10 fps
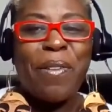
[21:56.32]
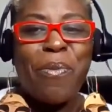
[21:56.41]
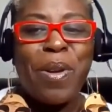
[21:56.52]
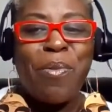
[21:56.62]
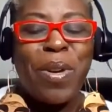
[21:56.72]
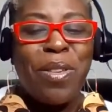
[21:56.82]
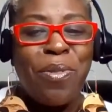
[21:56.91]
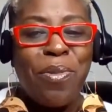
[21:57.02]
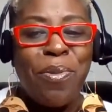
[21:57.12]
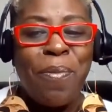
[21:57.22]
When
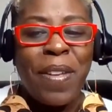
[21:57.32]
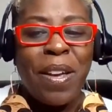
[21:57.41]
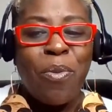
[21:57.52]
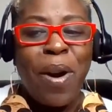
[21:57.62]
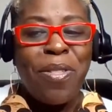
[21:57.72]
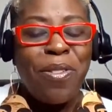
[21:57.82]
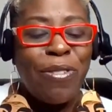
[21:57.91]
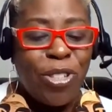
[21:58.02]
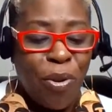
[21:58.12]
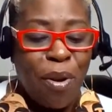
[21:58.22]
you whether you
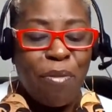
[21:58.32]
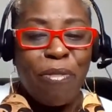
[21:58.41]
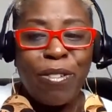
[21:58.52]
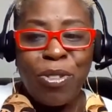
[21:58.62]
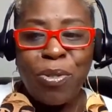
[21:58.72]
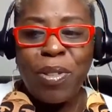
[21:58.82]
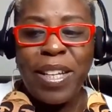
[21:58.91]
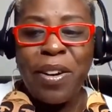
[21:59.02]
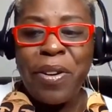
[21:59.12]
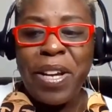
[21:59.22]
show up
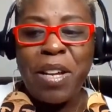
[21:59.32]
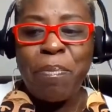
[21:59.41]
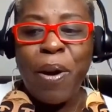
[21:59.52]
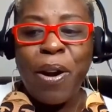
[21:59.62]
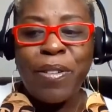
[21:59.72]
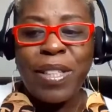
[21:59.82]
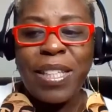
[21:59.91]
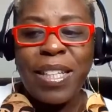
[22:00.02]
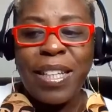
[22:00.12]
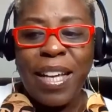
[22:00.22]
virtually or in
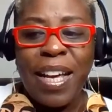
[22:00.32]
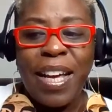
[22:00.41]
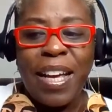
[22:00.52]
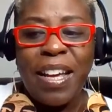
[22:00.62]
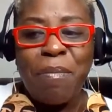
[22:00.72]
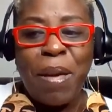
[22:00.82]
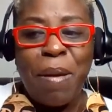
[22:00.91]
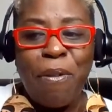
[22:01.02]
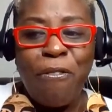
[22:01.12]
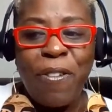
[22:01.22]
person,
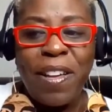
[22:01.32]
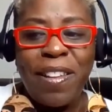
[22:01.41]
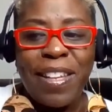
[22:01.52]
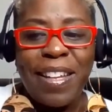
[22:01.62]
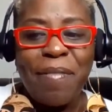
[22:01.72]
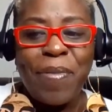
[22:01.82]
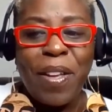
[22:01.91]
people feel it.